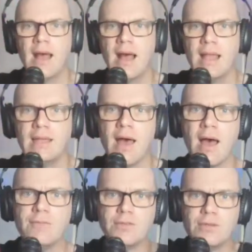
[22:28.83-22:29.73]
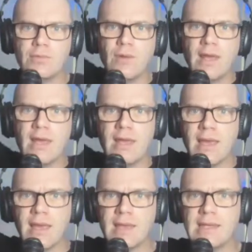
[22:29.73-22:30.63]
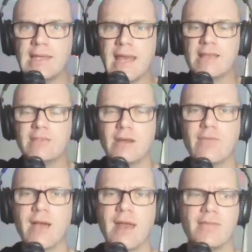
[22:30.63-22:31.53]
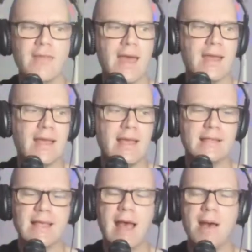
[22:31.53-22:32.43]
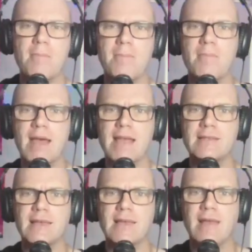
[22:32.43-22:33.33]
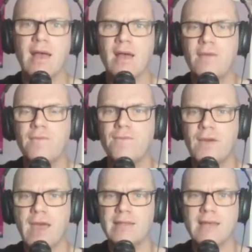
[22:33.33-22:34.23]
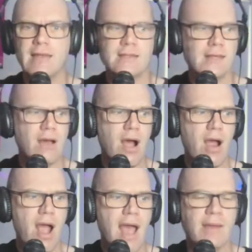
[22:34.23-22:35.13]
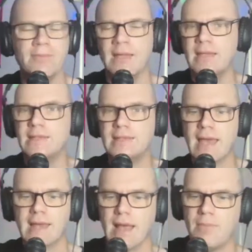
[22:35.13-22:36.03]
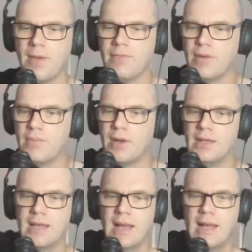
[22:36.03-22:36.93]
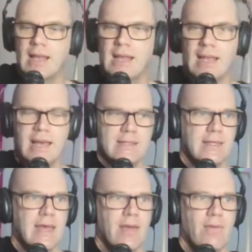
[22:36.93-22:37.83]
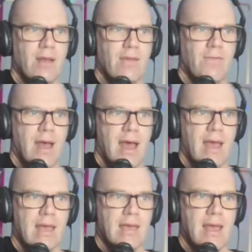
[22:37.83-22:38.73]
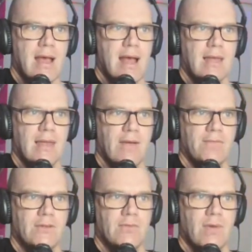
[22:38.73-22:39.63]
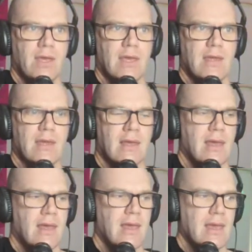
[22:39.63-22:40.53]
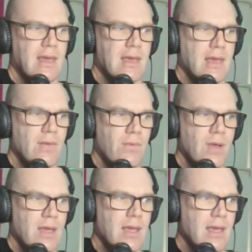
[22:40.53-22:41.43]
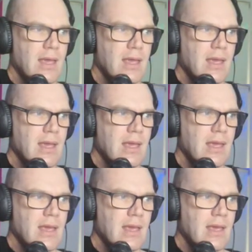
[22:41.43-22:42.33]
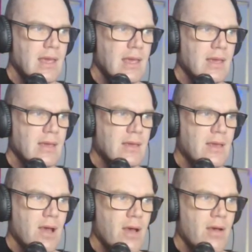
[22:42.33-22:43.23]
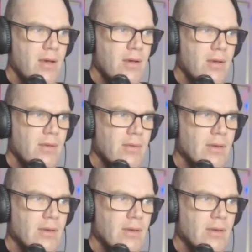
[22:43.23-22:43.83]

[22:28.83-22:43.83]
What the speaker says: I love to read. Yes, you have got it. That is amazing. Fantastic. All right, standing up, everybody. Let's get ready for Hey, Yeah, I Love to Read. Here we go.